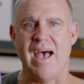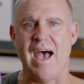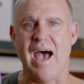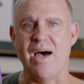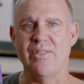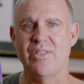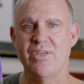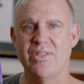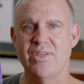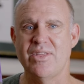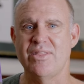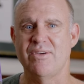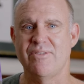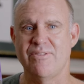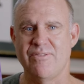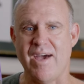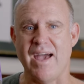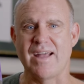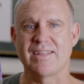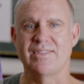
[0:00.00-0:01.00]
other than the
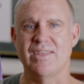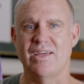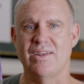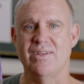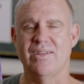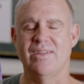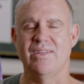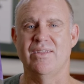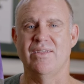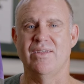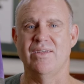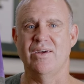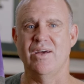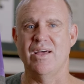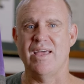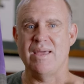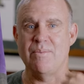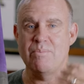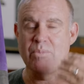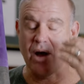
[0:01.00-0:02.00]
fact that
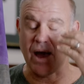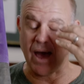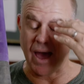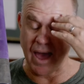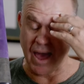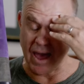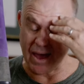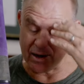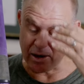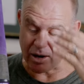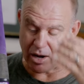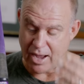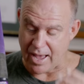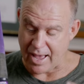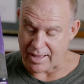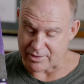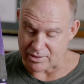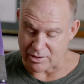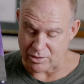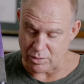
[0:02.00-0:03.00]
in my head, I
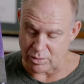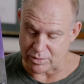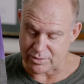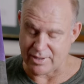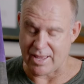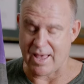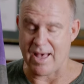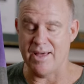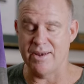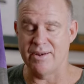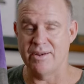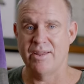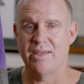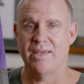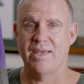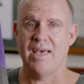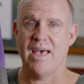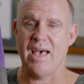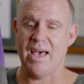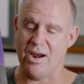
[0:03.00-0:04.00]
had to look down
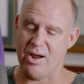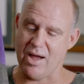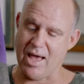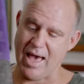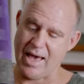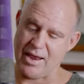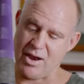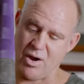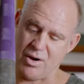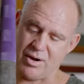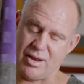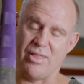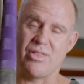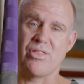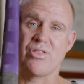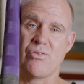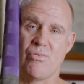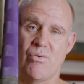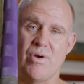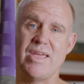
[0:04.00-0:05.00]
and I had only
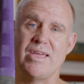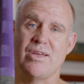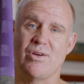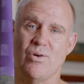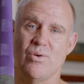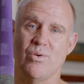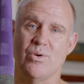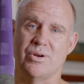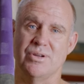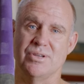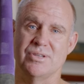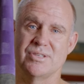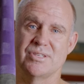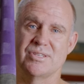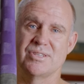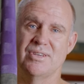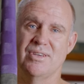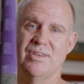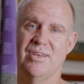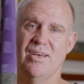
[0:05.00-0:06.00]

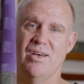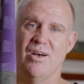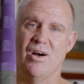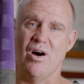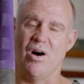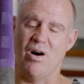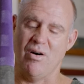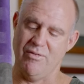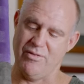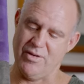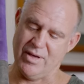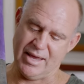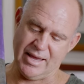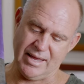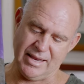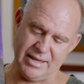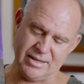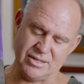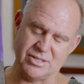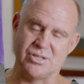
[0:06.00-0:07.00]
3/4 of the
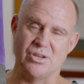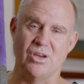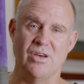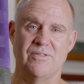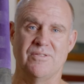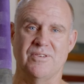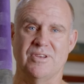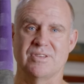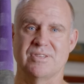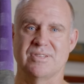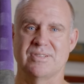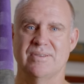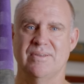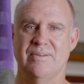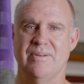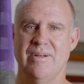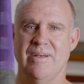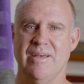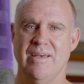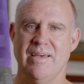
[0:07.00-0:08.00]
hitting surface.
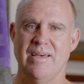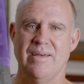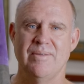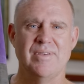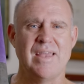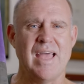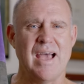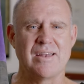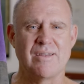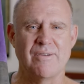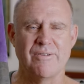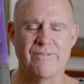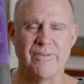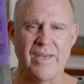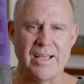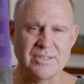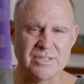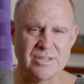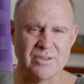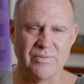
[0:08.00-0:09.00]
Now
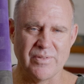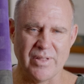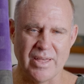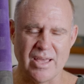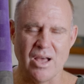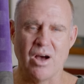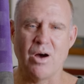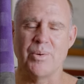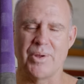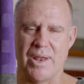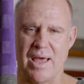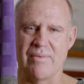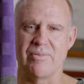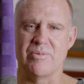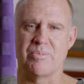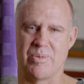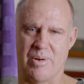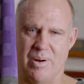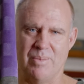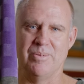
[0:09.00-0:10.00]
defensively, I would have
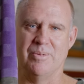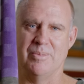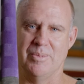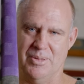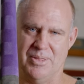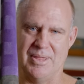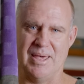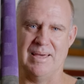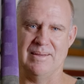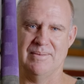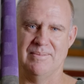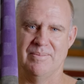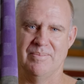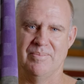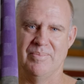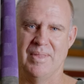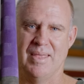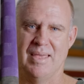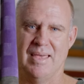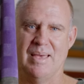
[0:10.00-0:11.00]
a problem with that
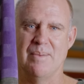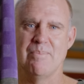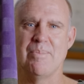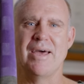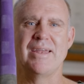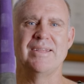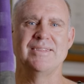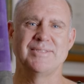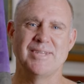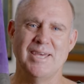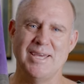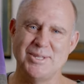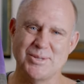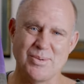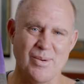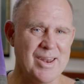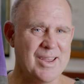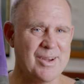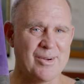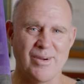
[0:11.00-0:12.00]
But in
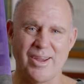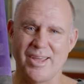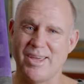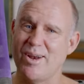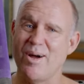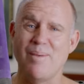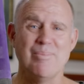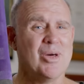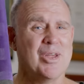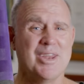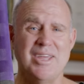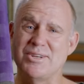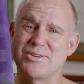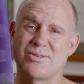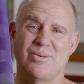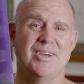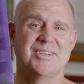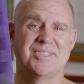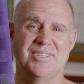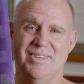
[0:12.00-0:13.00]
T20 cricket, I'm not
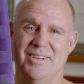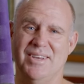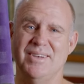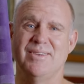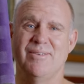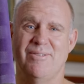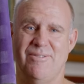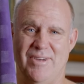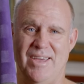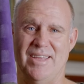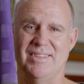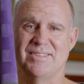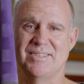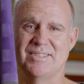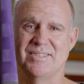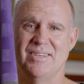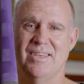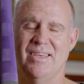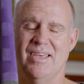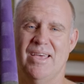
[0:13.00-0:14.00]
interested in
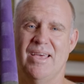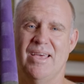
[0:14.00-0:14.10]
defence.